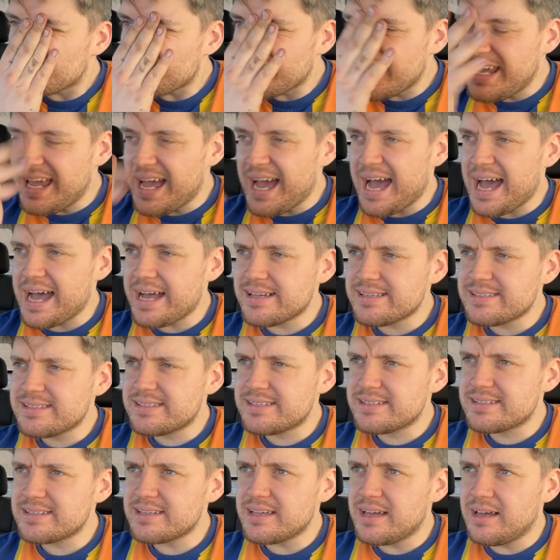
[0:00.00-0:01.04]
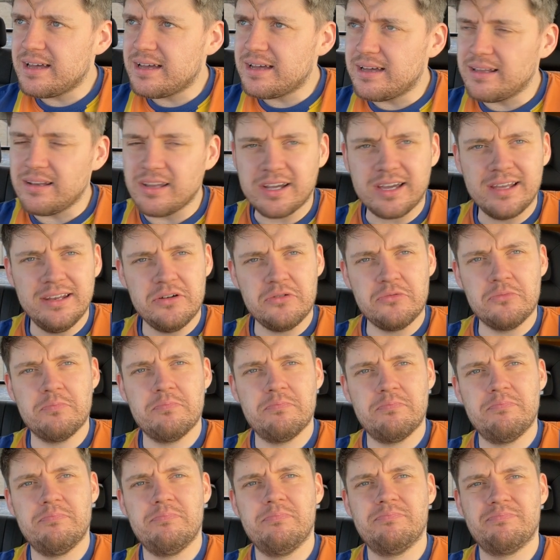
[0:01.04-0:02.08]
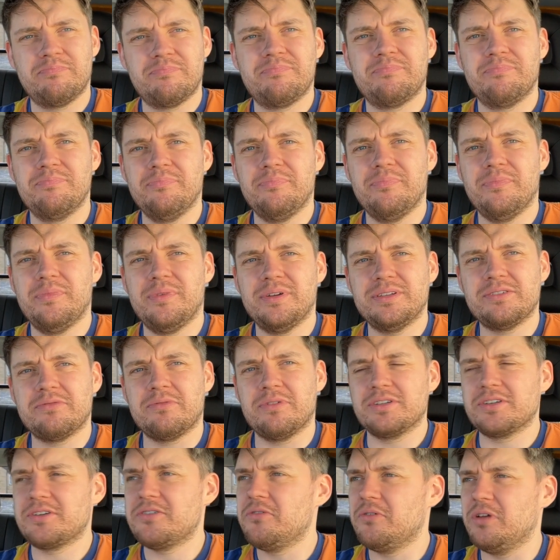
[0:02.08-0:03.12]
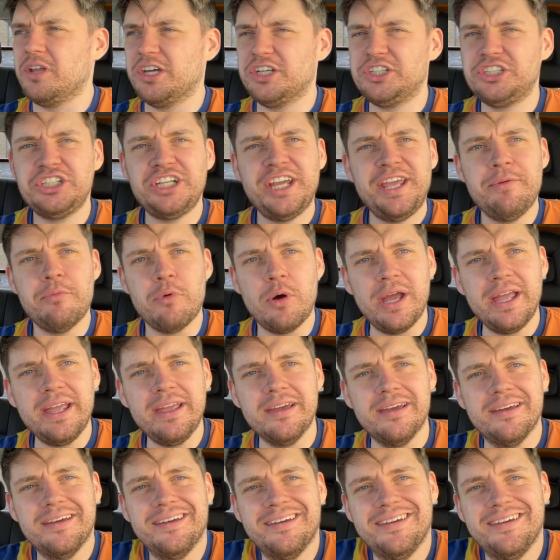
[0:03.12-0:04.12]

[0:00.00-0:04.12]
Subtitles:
it has like a little, I don't know what to call it, a shiwi.